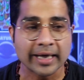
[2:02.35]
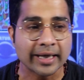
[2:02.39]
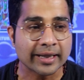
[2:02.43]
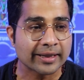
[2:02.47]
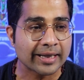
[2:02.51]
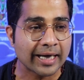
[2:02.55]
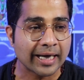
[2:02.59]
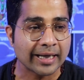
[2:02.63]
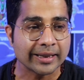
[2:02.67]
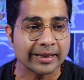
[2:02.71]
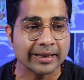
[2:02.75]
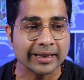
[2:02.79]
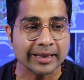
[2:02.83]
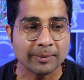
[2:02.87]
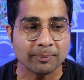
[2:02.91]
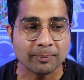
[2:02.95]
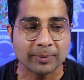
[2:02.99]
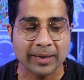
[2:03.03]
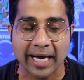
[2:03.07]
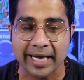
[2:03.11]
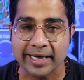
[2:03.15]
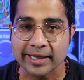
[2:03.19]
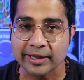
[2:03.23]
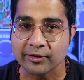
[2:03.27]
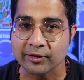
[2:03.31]
that the
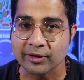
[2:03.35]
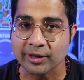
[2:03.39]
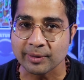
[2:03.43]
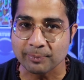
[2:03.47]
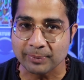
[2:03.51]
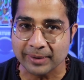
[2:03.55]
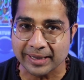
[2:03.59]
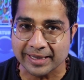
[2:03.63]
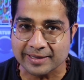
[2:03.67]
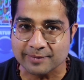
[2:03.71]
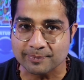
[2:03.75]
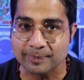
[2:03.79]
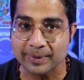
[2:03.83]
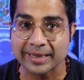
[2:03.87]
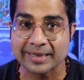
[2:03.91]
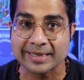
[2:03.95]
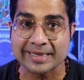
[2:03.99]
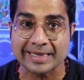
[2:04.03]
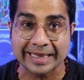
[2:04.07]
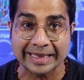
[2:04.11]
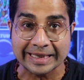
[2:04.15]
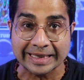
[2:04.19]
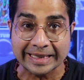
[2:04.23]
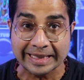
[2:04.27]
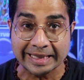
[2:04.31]
planetary
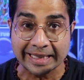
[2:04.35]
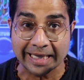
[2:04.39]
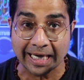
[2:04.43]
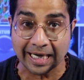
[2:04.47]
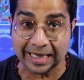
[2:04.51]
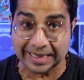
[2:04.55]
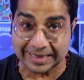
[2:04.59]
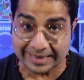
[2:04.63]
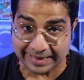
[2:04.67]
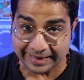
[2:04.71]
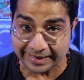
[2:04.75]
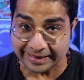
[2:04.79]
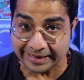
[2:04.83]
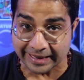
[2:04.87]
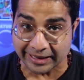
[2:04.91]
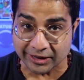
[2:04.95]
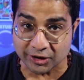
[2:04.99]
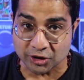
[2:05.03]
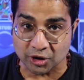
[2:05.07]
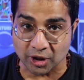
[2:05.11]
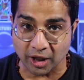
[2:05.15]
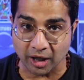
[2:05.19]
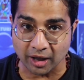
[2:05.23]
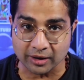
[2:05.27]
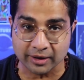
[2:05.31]
placements in the
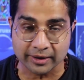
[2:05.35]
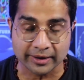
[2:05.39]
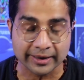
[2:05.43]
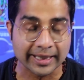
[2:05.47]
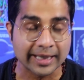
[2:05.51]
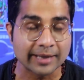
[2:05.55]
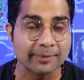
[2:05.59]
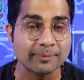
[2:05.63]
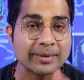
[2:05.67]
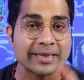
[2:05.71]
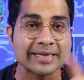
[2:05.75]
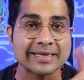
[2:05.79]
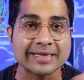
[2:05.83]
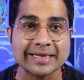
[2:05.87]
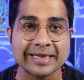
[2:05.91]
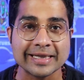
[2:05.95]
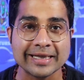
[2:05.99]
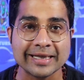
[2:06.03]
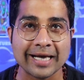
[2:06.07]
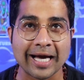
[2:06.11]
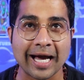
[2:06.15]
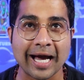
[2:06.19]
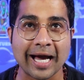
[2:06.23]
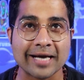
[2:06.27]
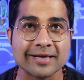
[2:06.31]
ascendant chart can be
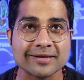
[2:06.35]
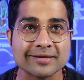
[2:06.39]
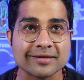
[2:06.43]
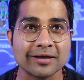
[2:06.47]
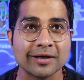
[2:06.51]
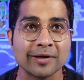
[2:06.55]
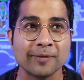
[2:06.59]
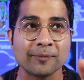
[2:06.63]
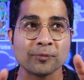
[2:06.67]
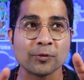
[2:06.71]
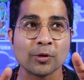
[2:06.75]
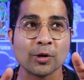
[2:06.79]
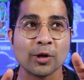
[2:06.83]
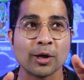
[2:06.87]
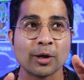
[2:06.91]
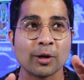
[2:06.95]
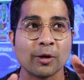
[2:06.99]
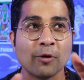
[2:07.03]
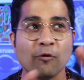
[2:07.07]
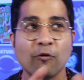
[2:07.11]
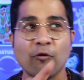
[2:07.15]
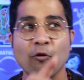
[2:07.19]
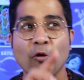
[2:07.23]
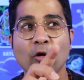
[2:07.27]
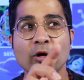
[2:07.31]
seen as a
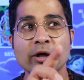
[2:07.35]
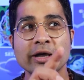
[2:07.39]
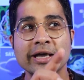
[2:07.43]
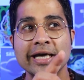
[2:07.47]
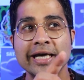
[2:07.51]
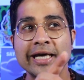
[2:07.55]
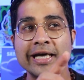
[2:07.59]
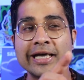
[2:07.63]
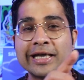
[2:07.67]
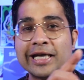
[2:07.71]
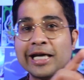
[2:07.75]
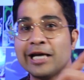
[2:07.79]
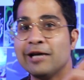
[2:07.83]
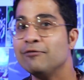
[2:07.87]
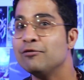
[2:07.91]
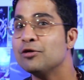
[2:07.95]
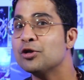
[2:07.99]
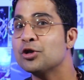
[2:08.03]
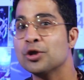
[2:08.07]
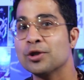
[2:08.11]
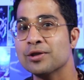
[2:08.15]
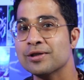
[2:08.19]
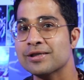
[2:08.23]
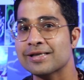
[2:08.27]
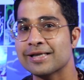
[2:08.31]
4K
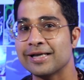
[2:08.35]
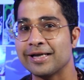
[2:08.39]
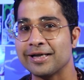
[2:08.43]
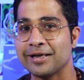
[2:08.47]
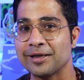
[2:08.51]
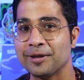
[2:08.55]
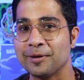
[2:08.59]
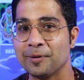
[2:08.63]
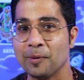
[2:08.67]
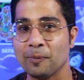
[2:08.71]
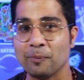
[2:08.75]
television set,